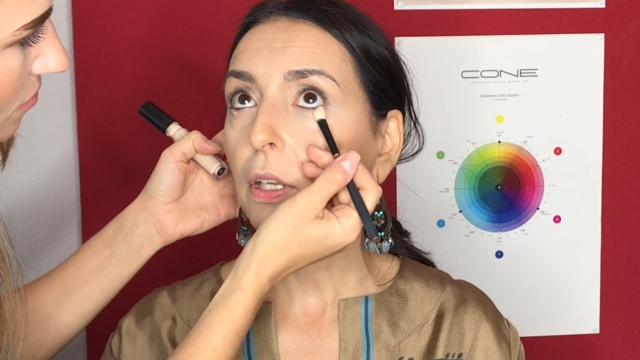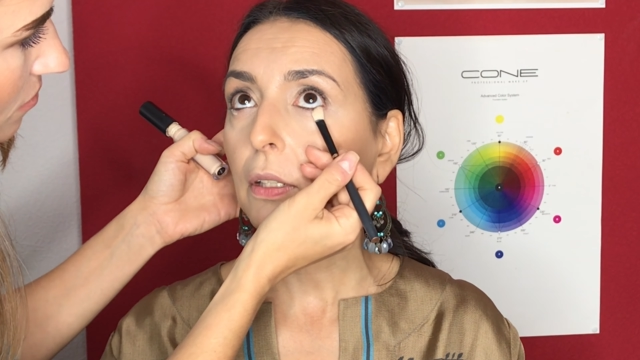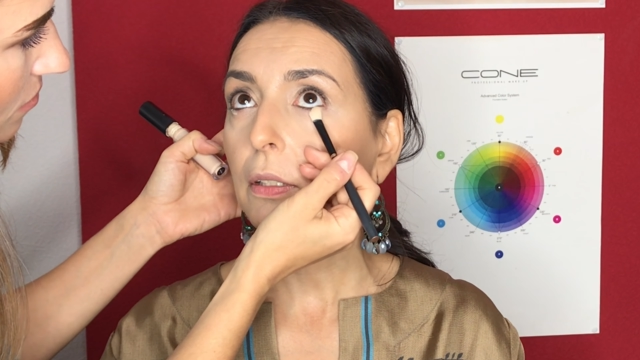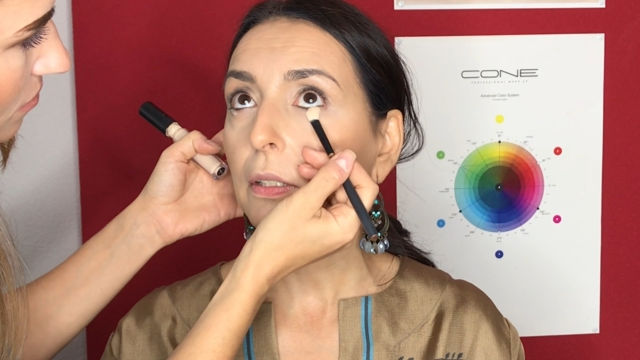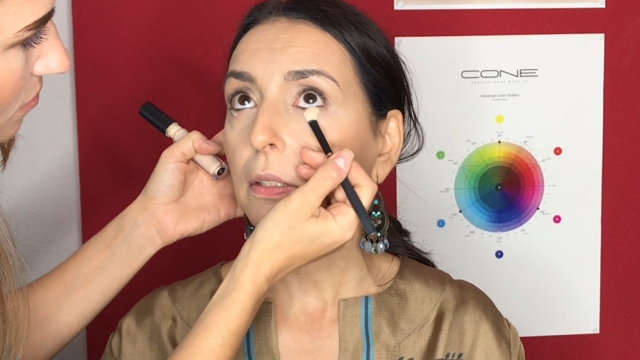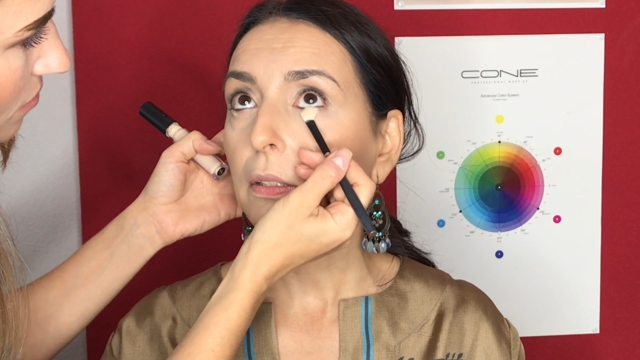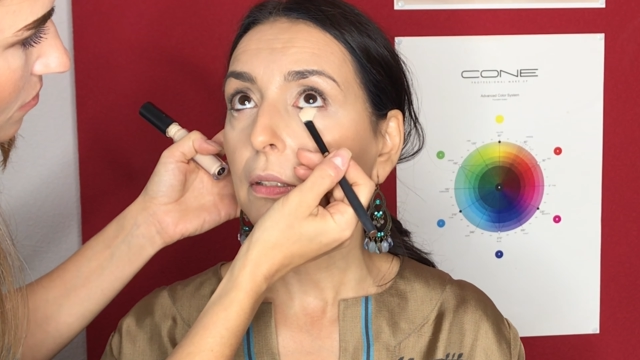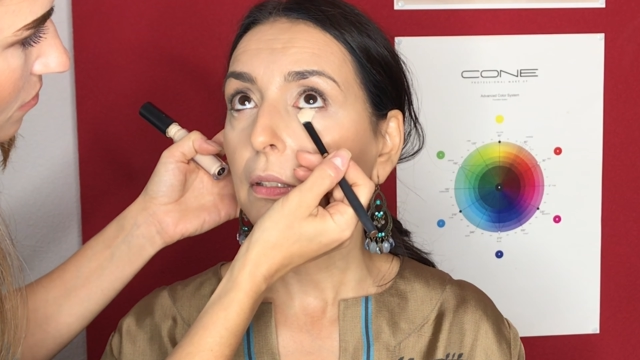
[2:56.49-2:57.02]

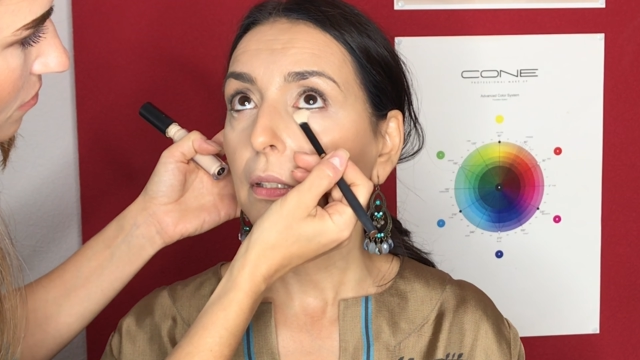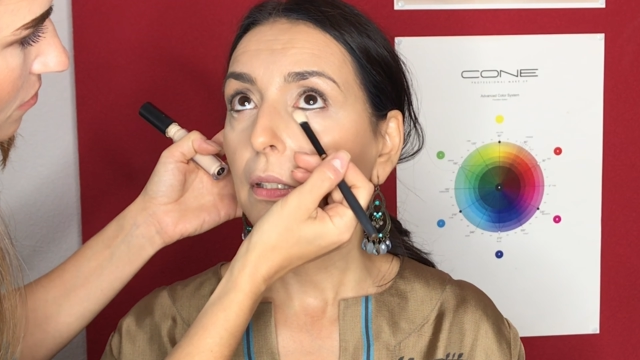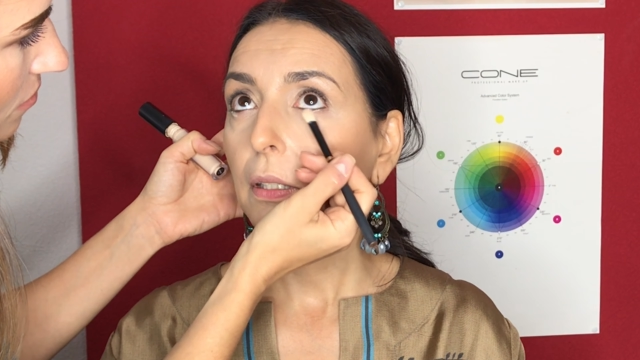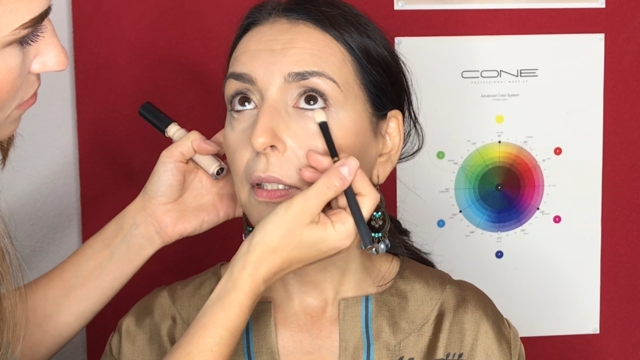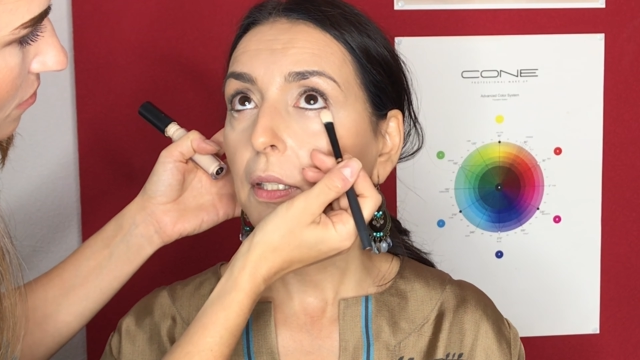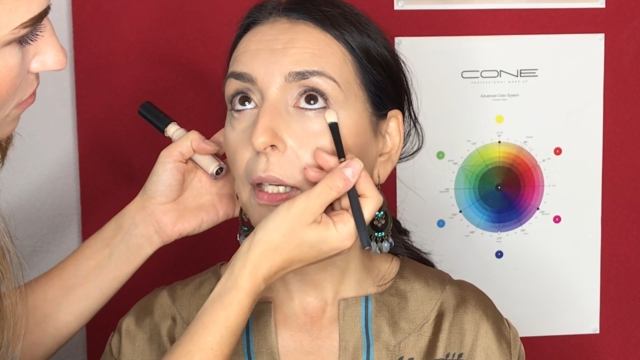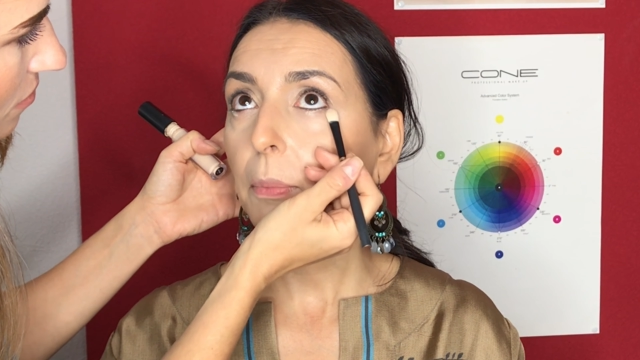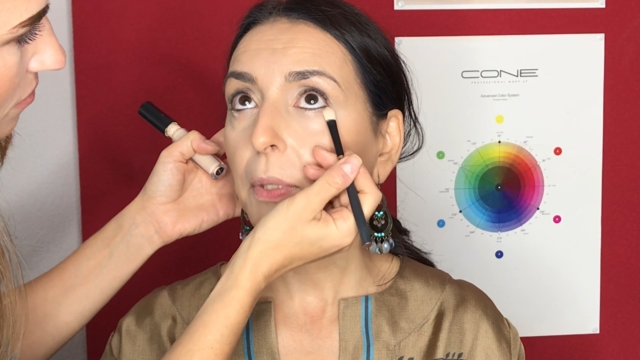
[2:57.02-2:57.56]
and
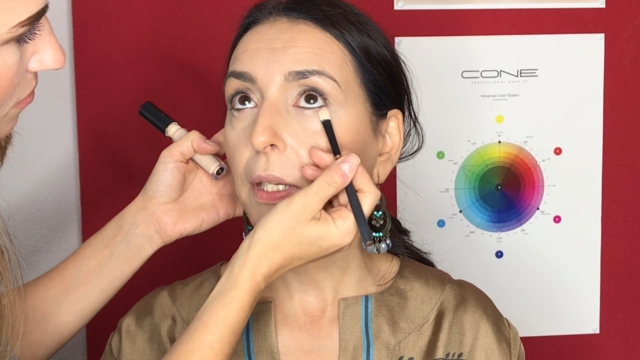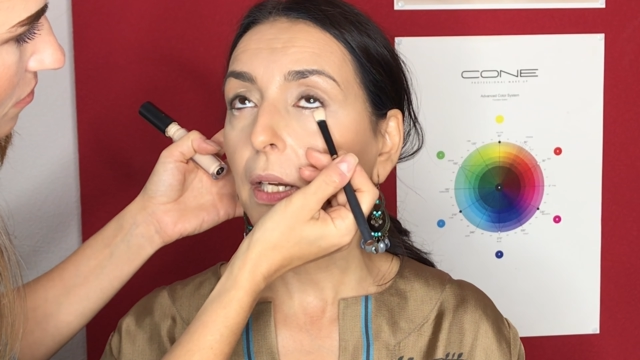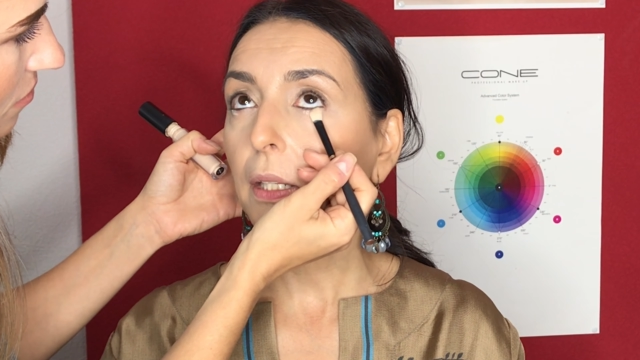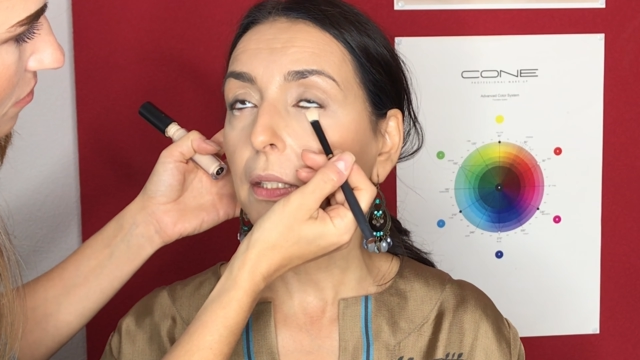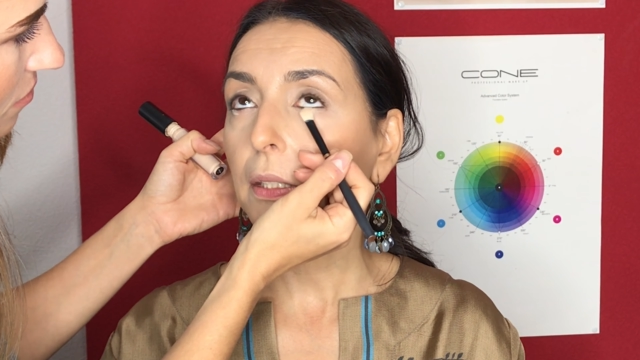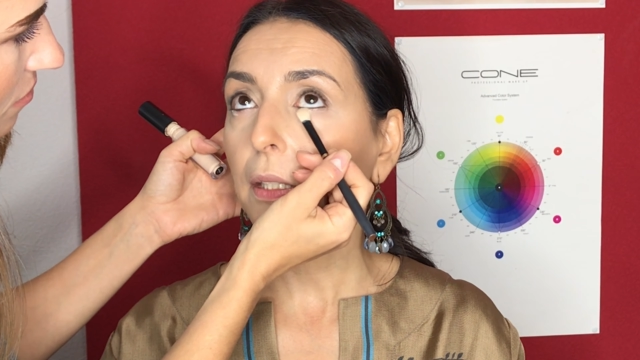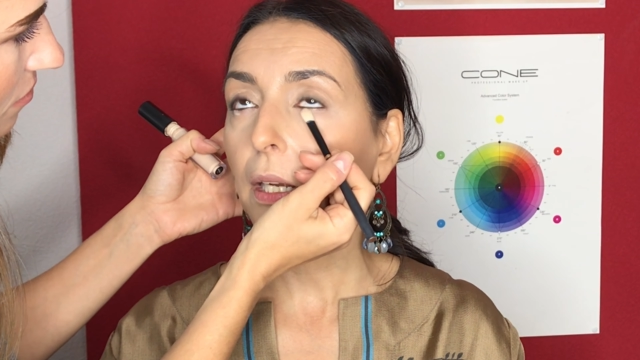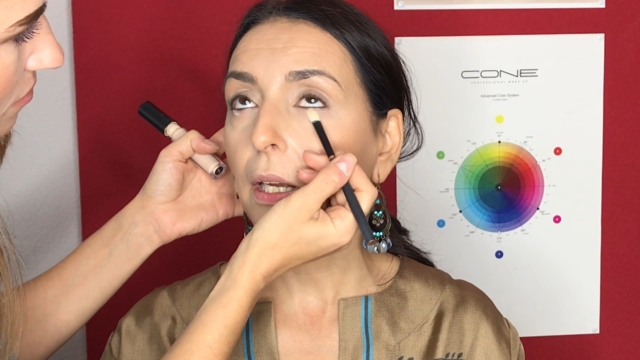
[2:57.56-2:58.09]
also on
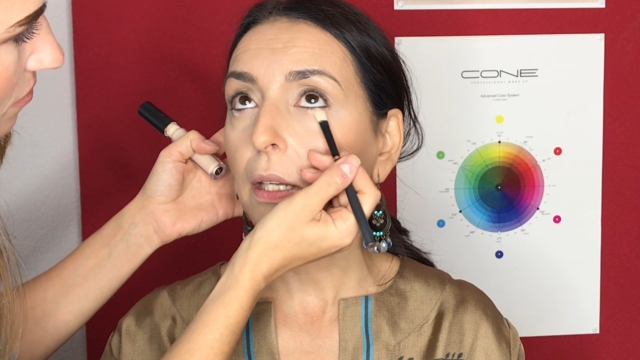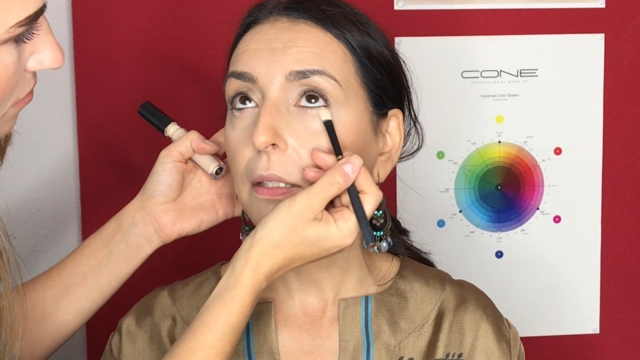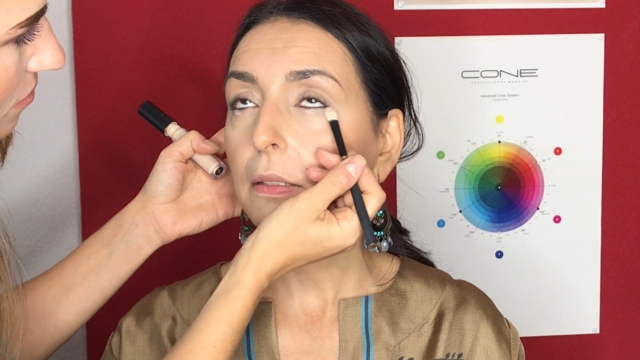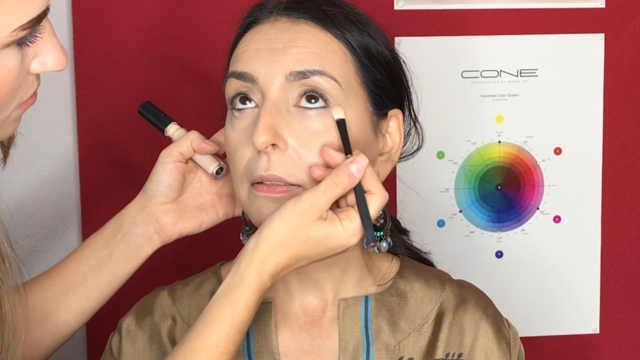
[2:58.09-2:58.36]
the lower